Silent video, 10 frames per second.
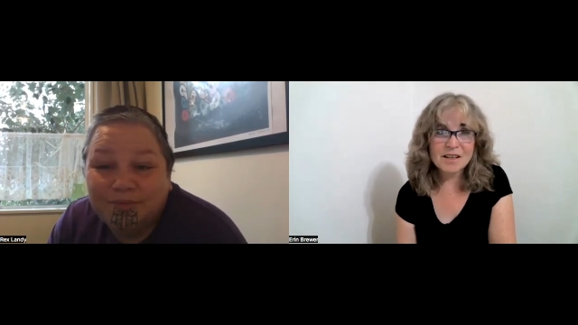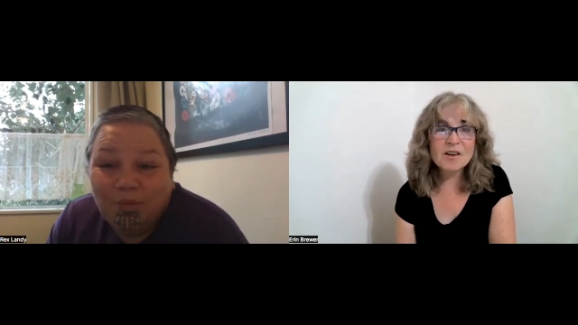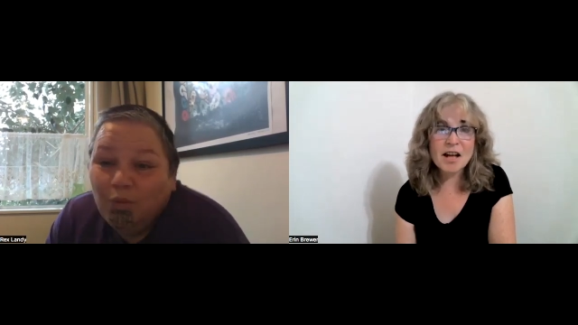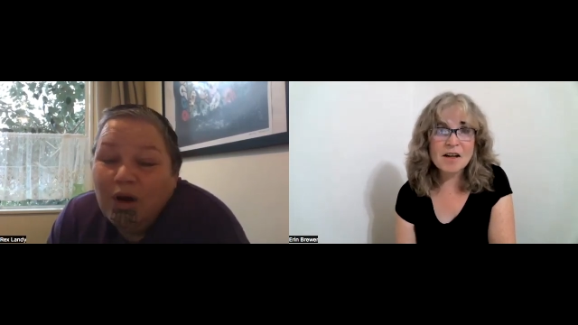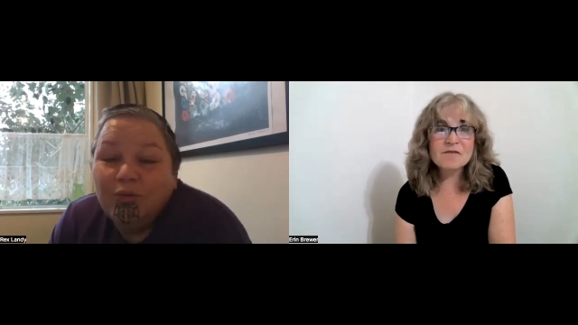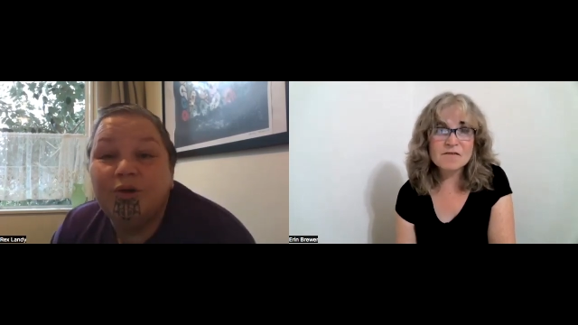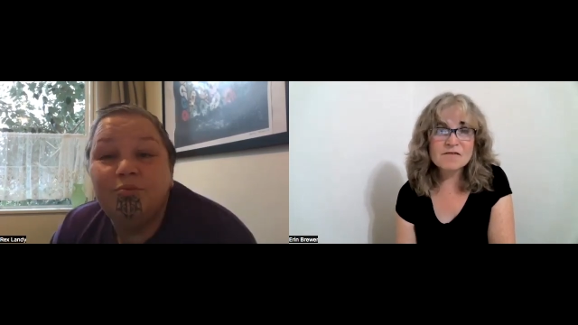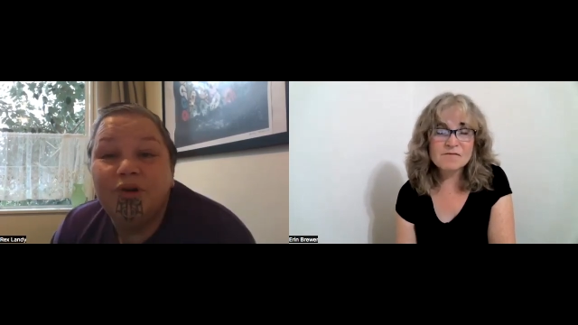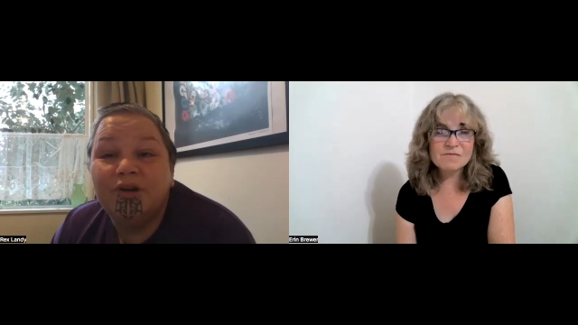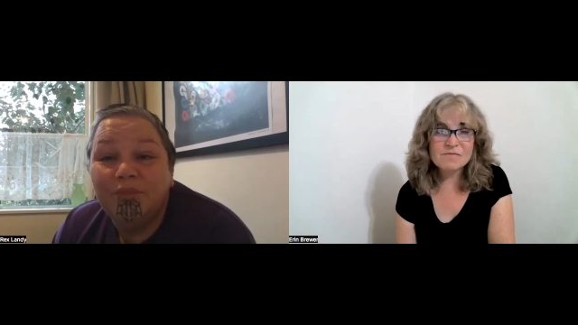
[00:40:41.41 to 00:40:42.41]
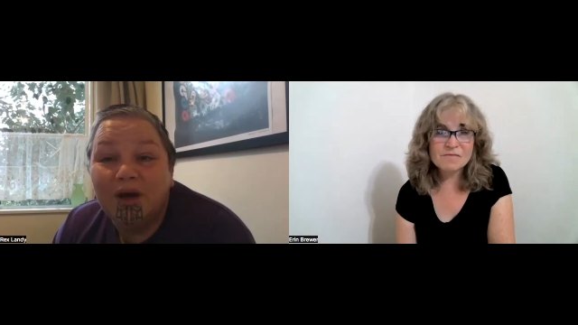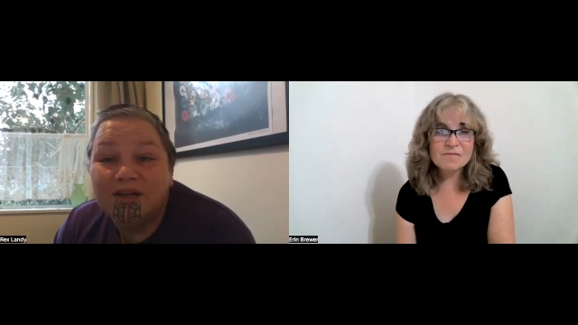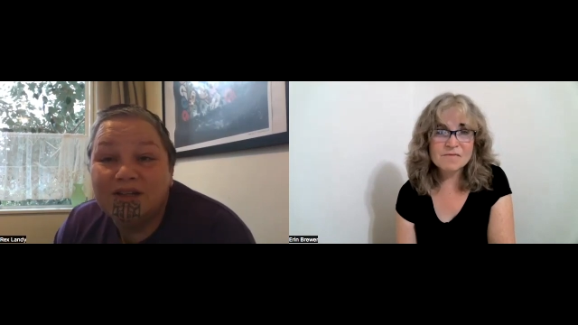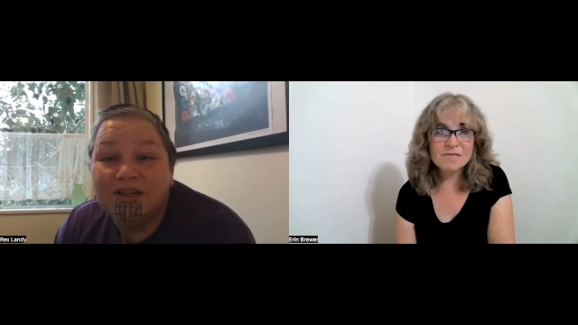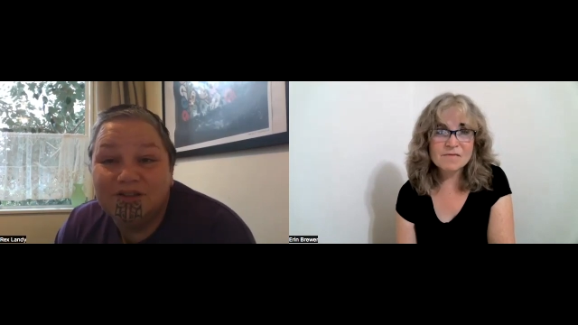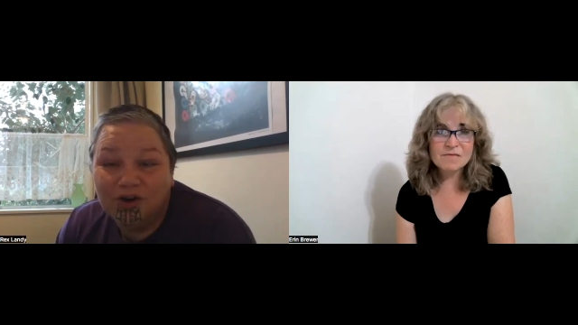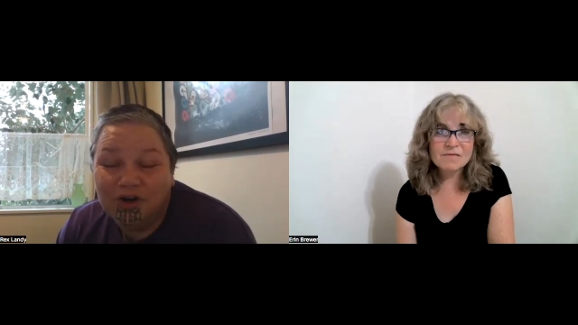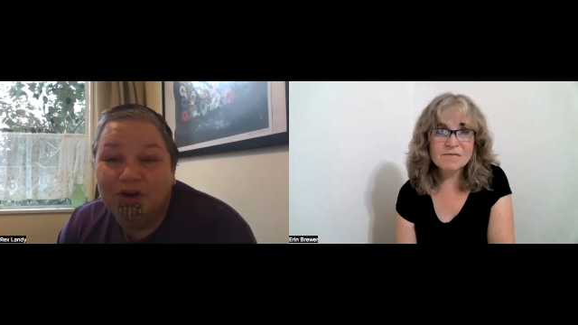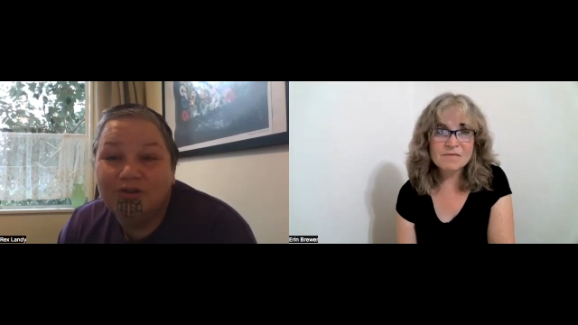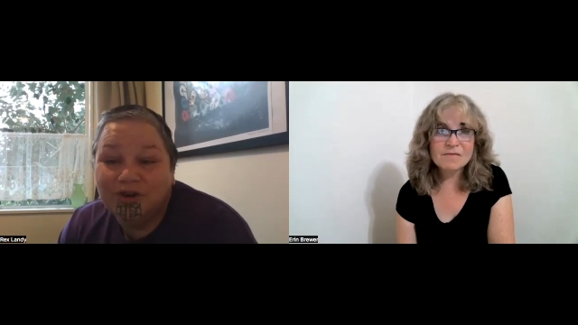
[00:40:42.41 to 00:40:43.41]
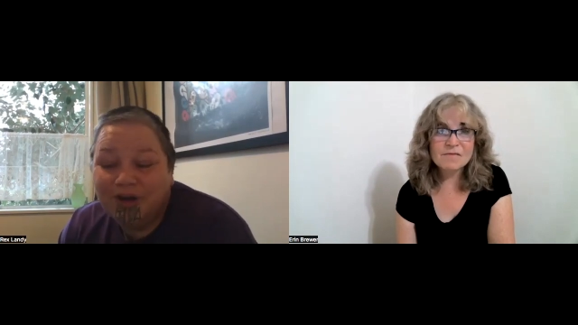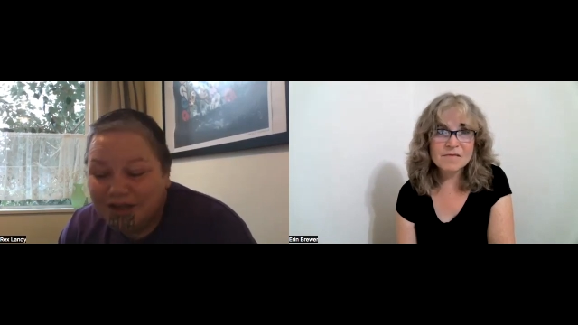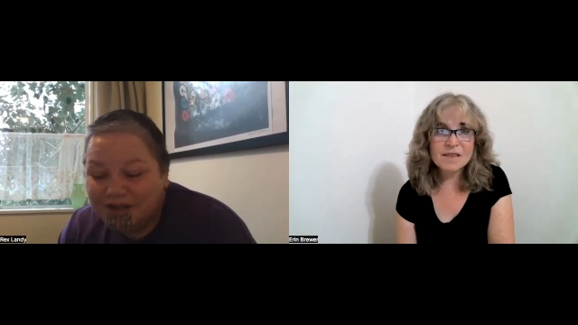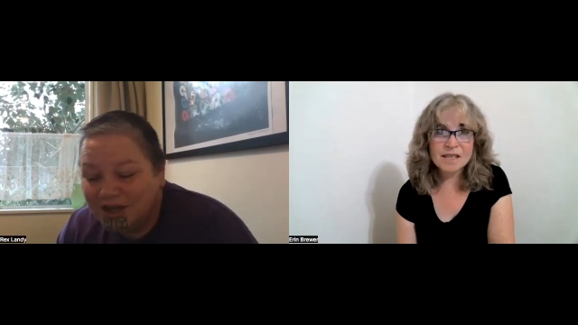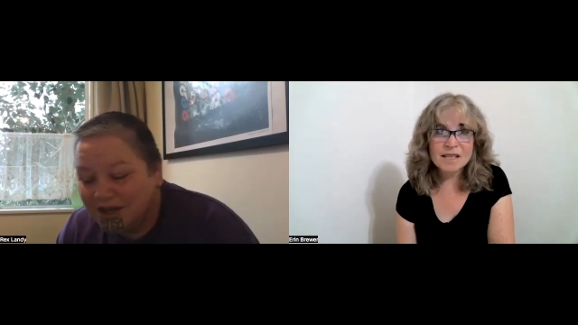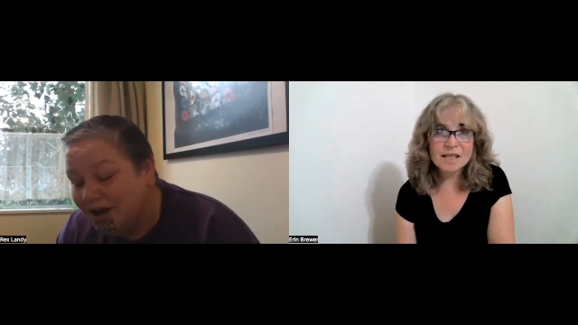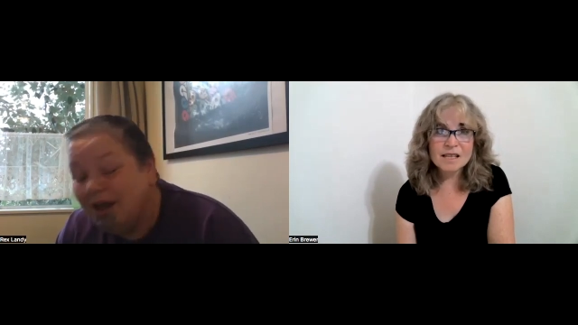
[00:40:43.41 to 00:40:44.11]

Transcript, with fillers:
Speaker 1: Okay. One word printmighty.co.nz.